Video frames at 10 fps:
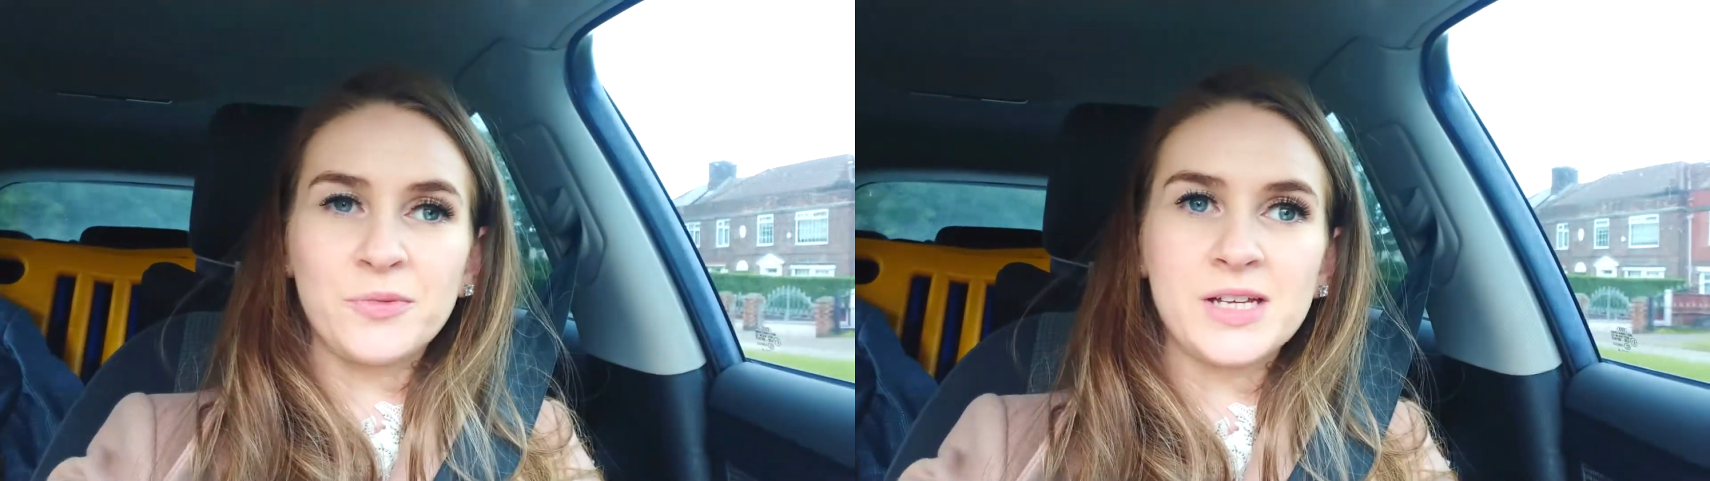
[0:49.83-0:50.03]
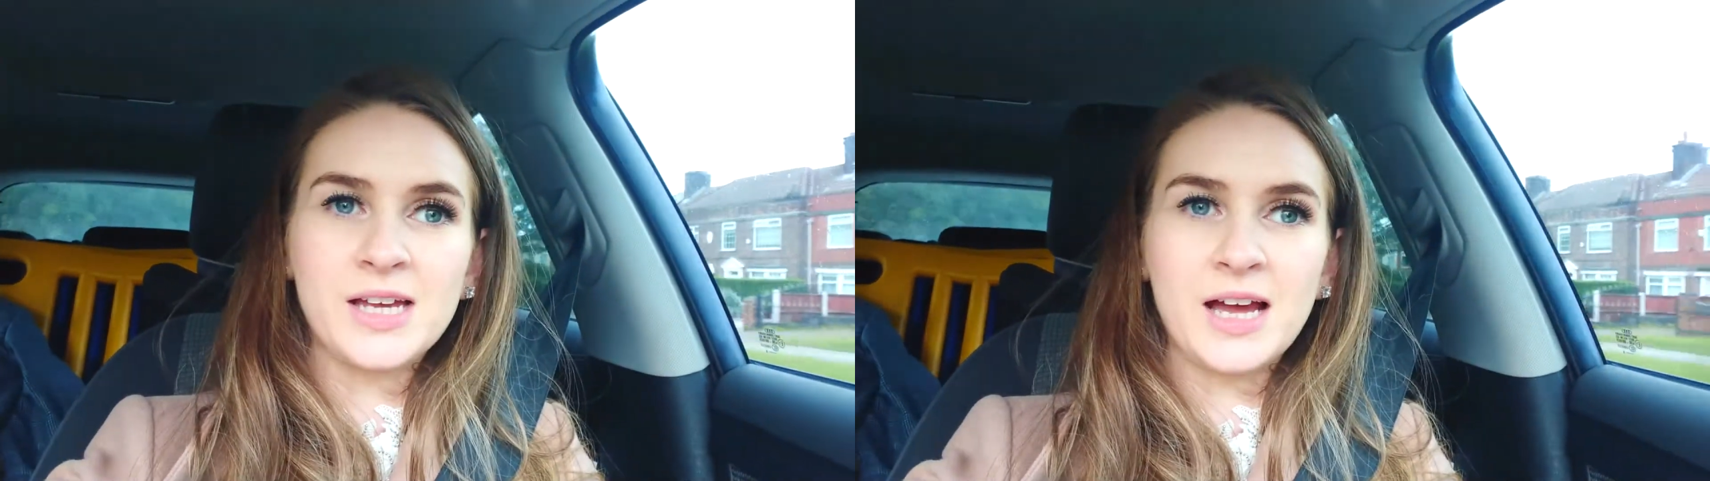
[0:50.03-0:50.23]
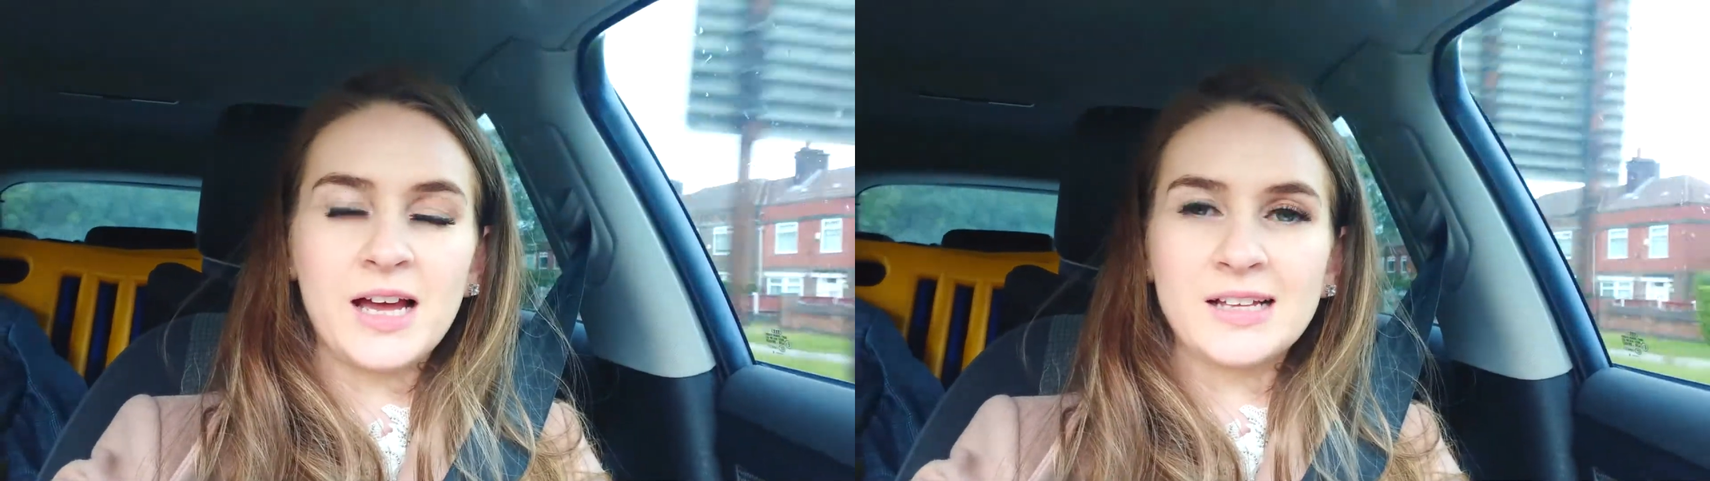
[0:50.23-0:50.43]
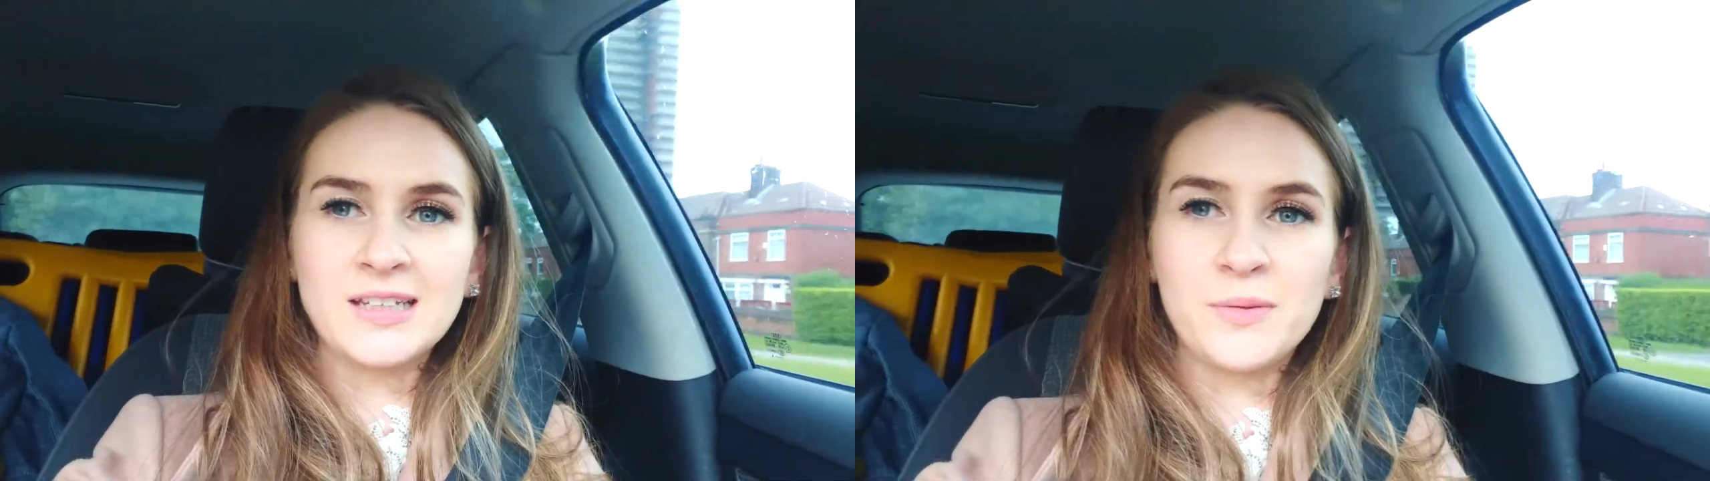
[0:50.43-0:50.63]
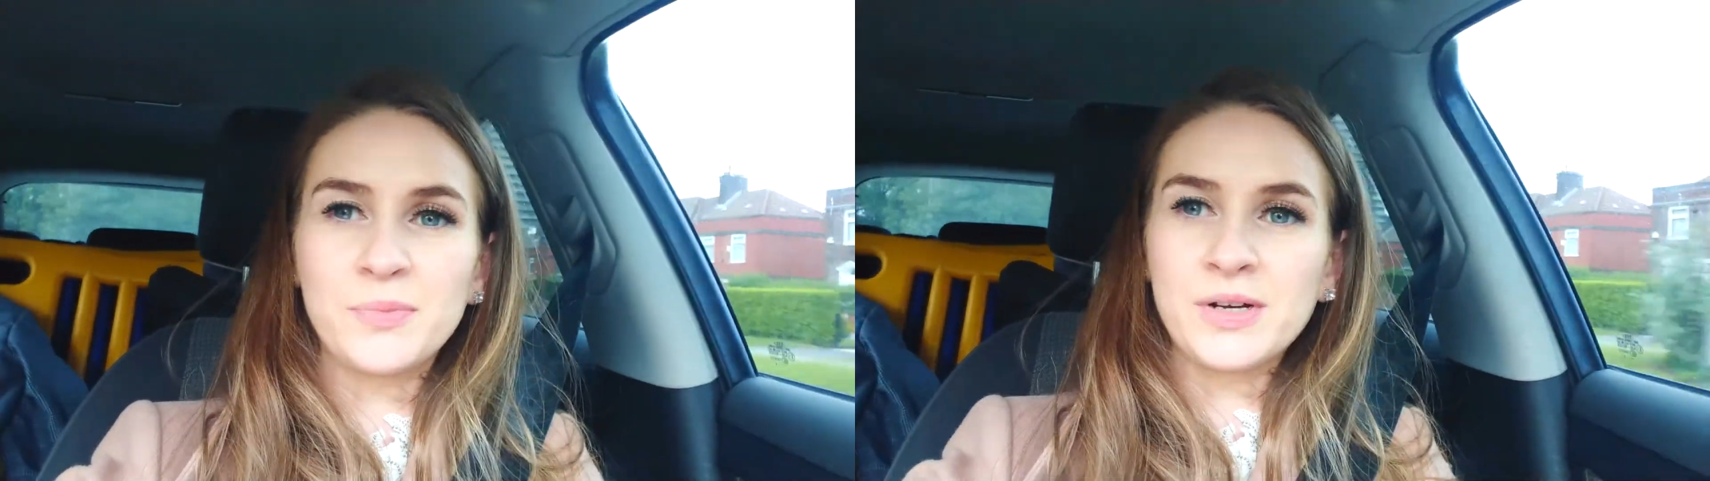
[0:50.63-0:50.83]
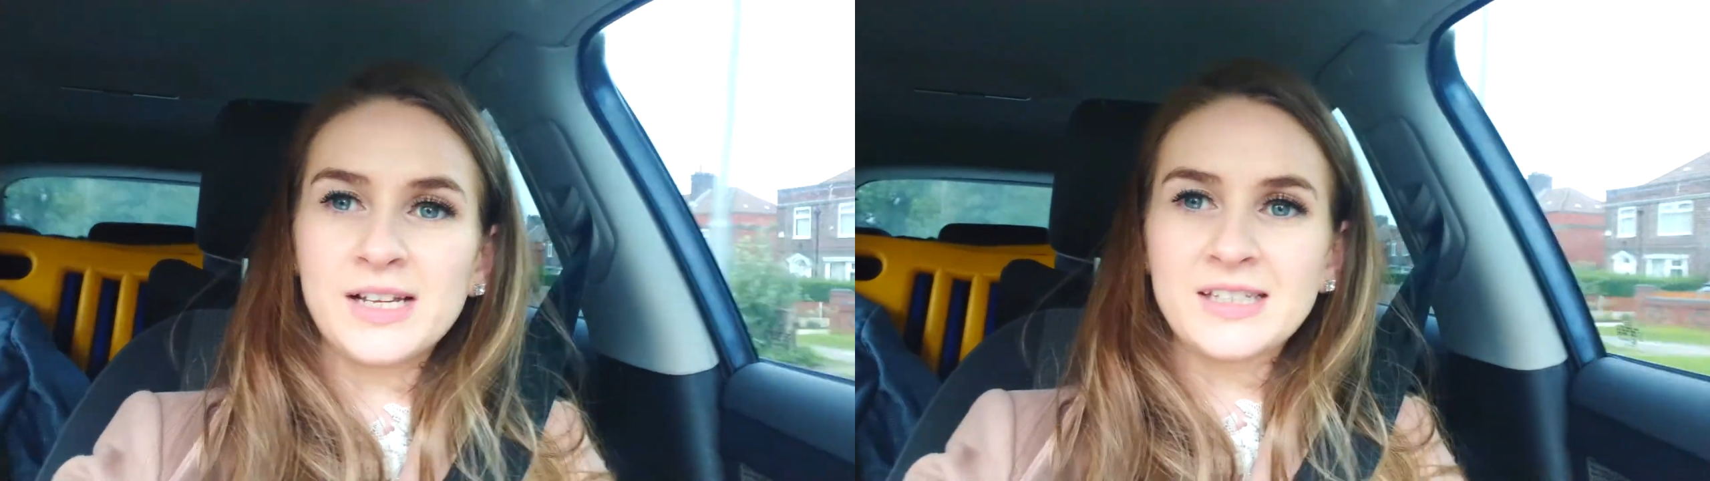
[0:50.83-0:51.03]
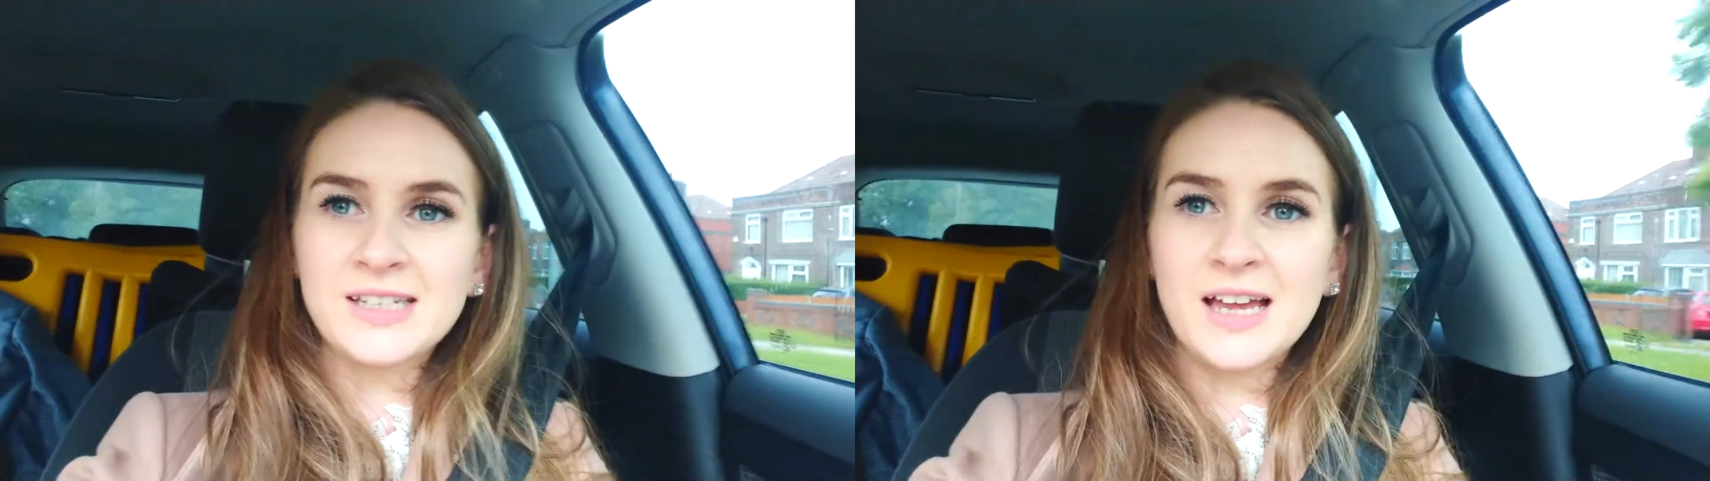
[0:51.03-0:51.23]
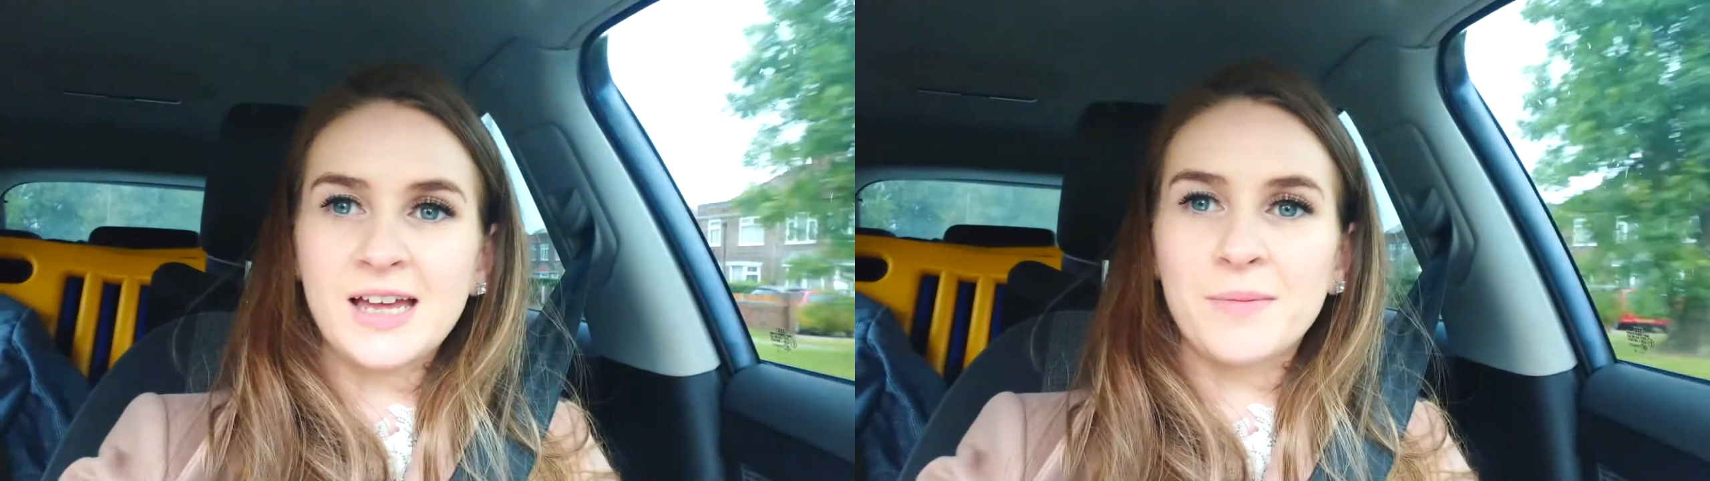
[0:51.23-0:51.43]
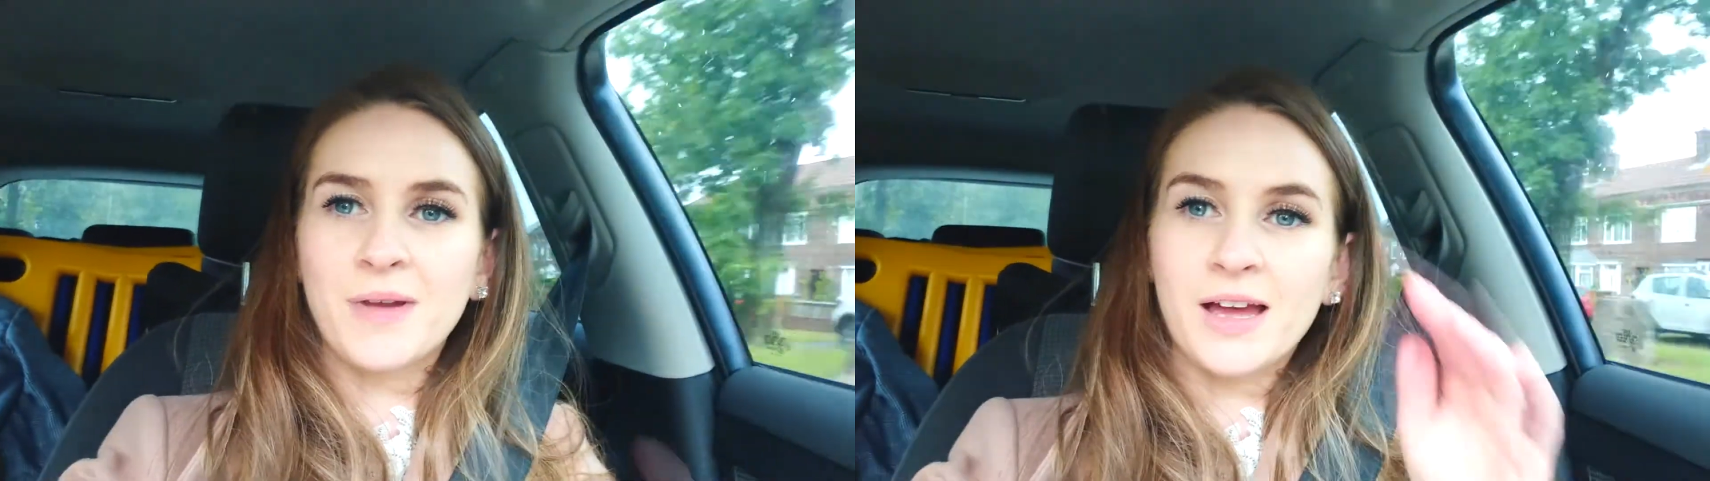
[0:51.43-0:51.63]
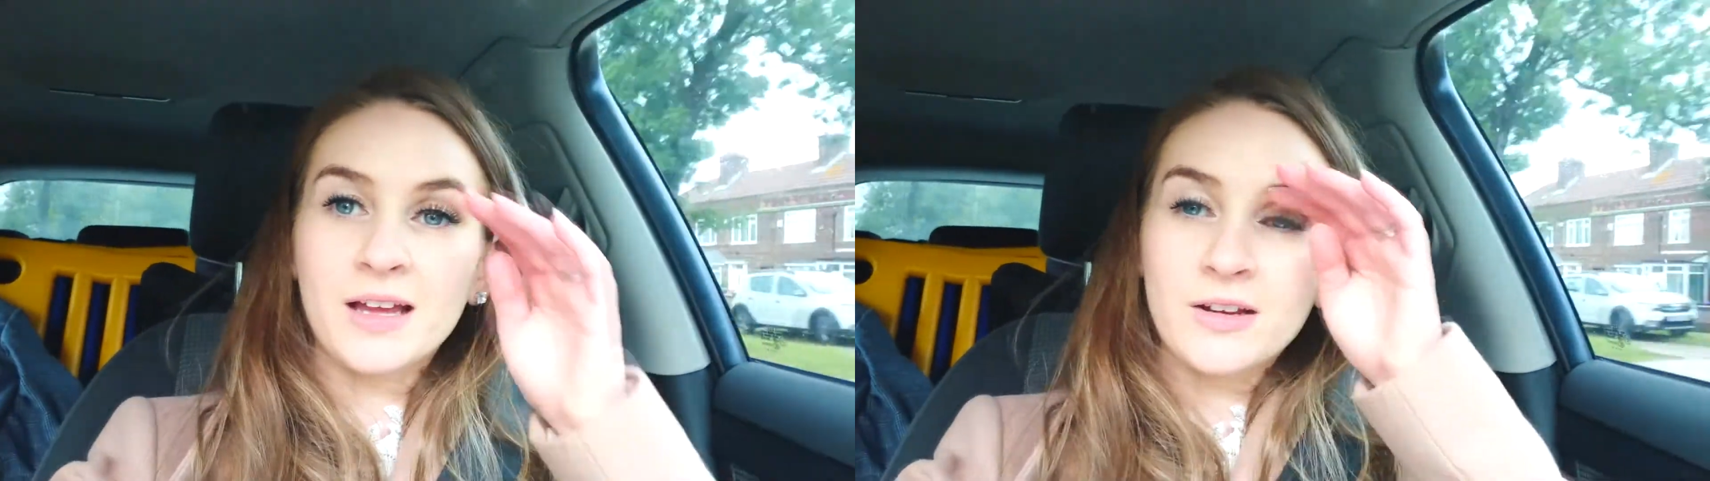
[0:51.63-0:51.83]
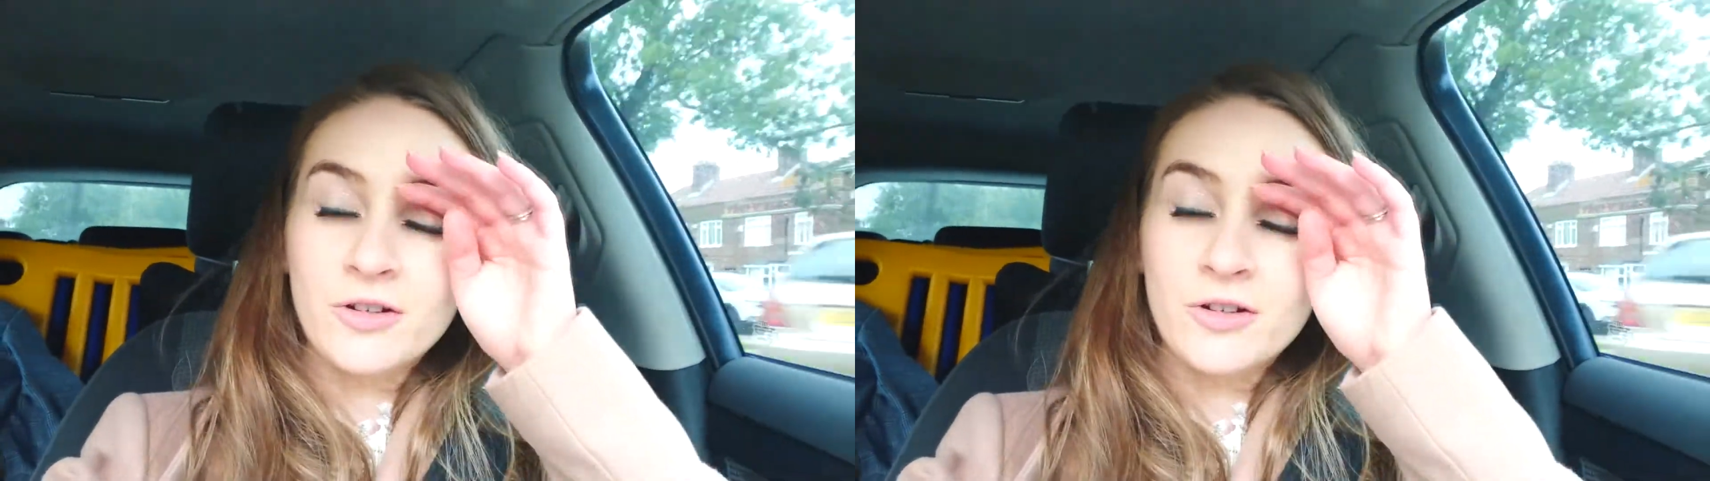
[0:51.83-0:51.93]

We had a brilliant time at